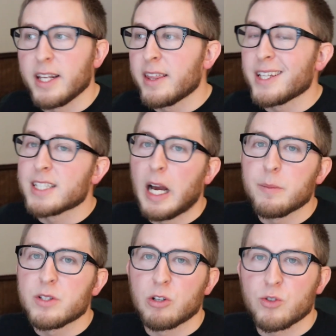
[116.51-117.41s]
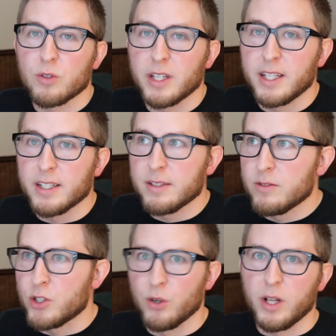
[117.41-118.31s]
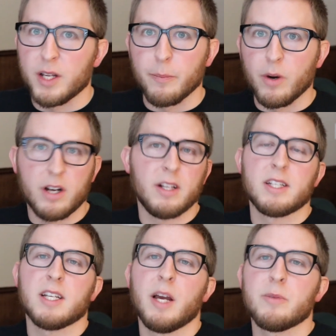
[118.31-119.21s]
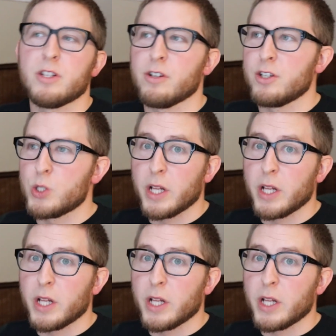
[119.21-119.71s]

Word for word: Anything time series related, so like modeling time series,